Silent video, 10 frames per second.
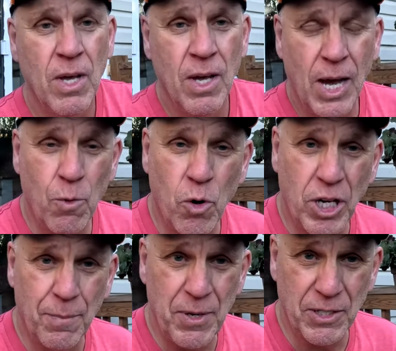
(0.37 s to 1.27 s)
I woke
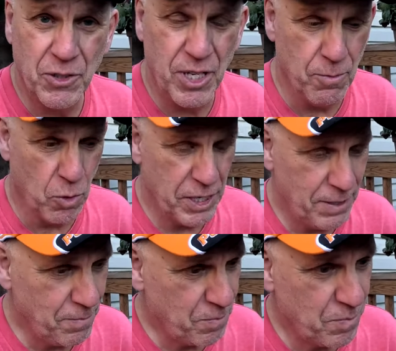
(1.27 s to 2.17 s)
up yesterday
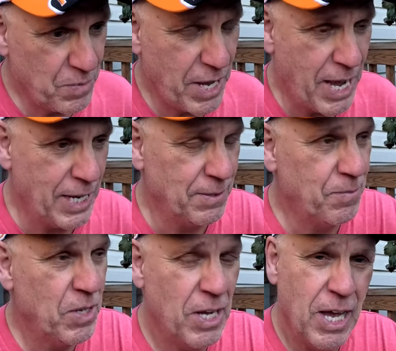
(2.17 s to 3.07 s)
morning and
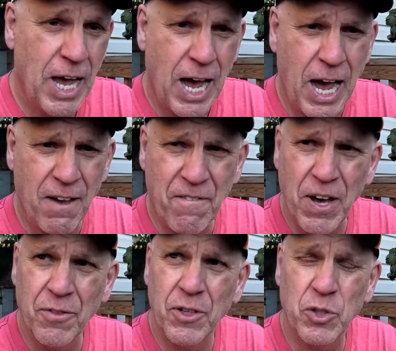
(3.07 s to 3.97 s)
I
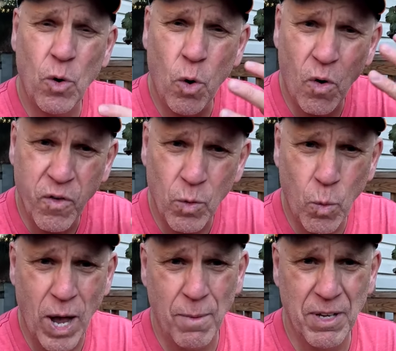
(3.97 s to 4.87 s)
felt this
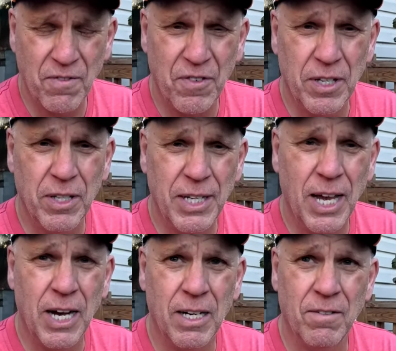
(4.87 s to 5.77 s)
overwhelming feeling
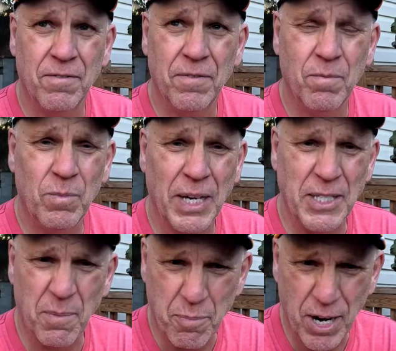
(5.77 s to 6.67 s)
of like
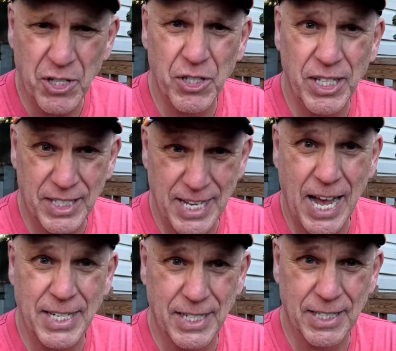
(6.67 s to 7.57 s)
depression and
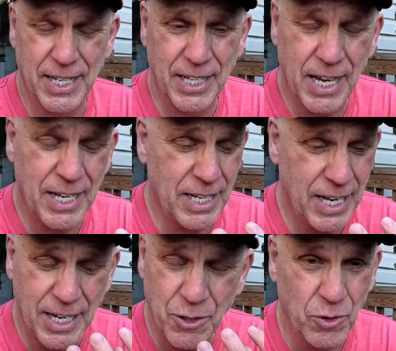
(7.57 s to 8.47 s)
sadness. And I, and,
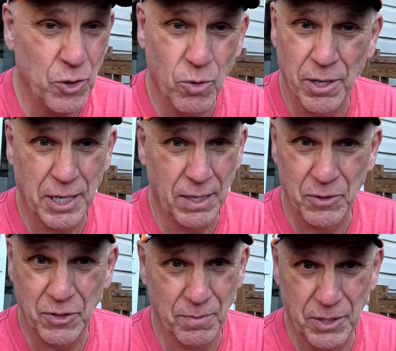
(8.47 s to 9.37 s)
and I don't know where it comes
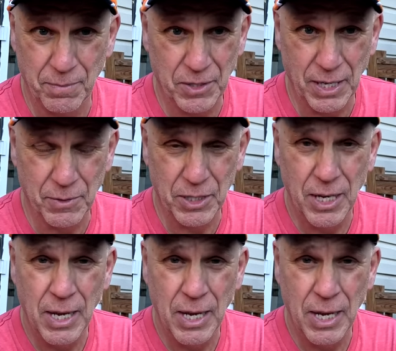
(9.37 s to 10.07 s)
from sometimes.